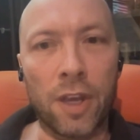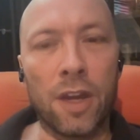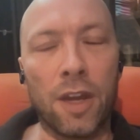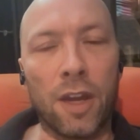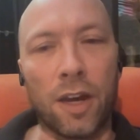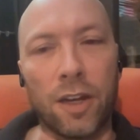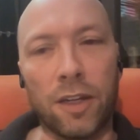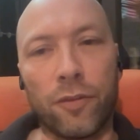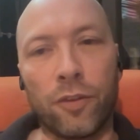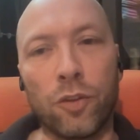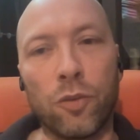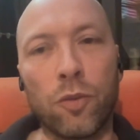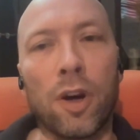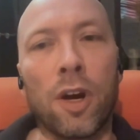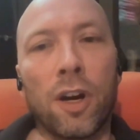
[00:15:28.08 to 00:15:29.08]
And if
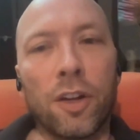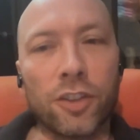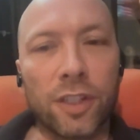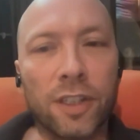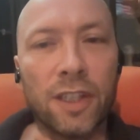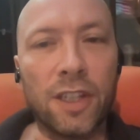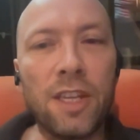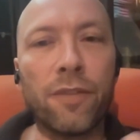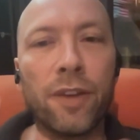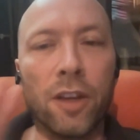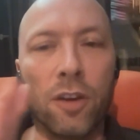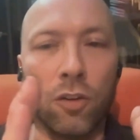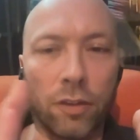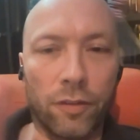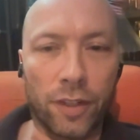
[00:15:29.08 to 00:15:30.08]
you are just leaving
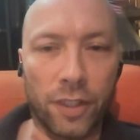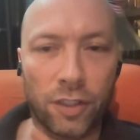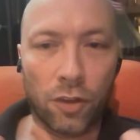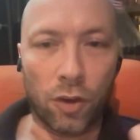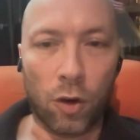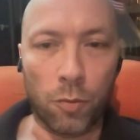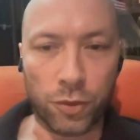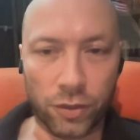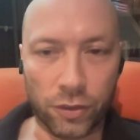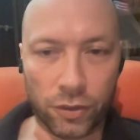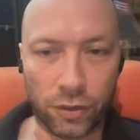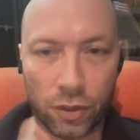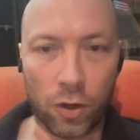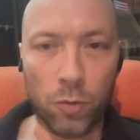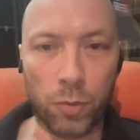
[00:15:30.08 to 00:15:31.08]
all of these options
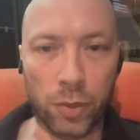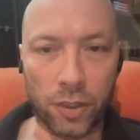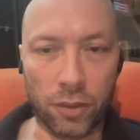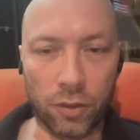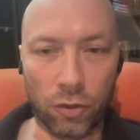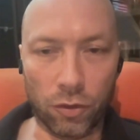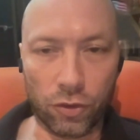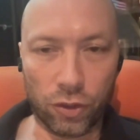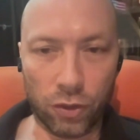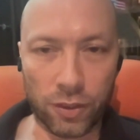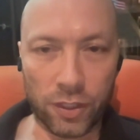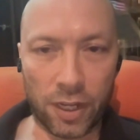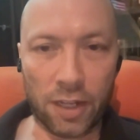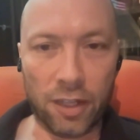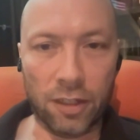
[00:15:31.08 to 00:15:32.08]
open and not
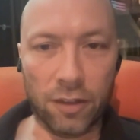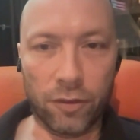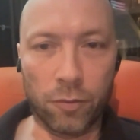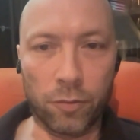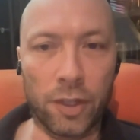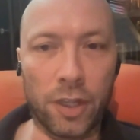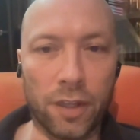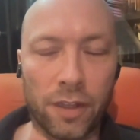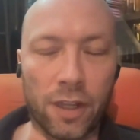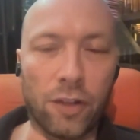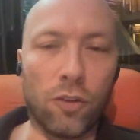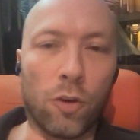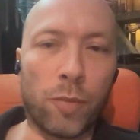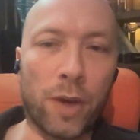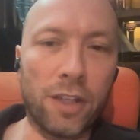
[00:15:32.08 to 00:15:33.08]
choosing any of them, then
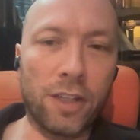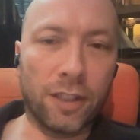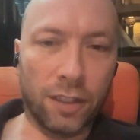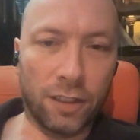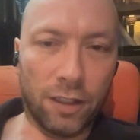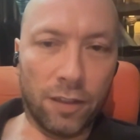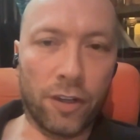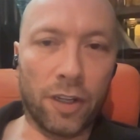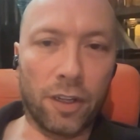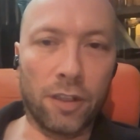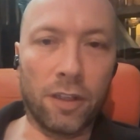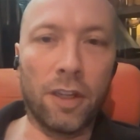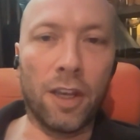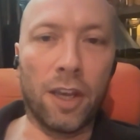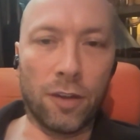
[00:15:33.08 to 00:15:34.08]
you're basically living
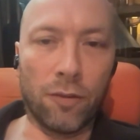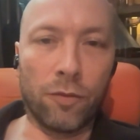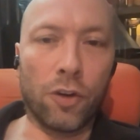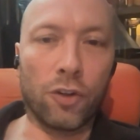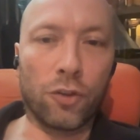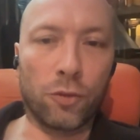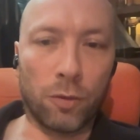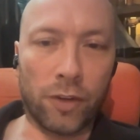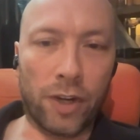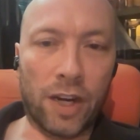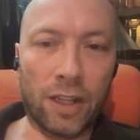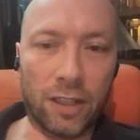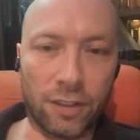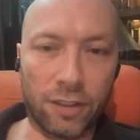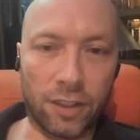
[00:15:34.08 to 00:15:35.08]
in a virtual
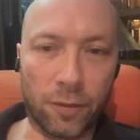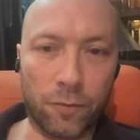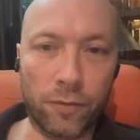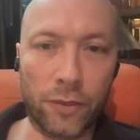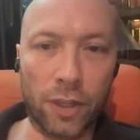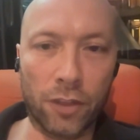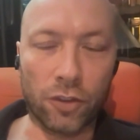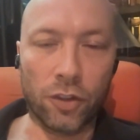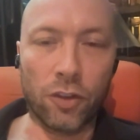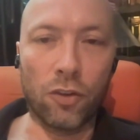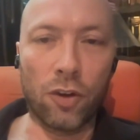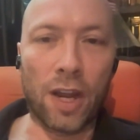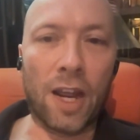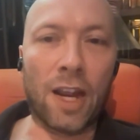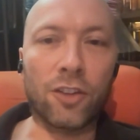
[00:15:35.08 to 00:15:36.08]
reality. So you're not
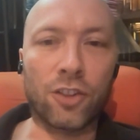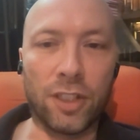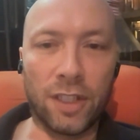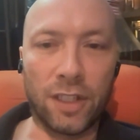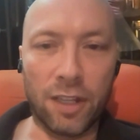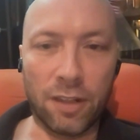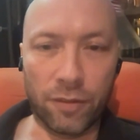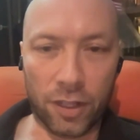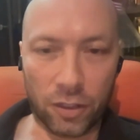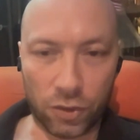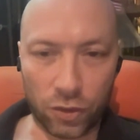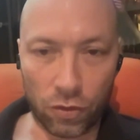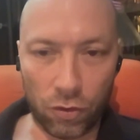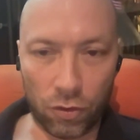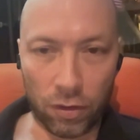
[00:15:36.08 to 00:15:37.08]
actually living at
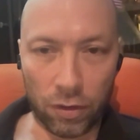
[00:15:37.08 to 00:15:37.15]
all,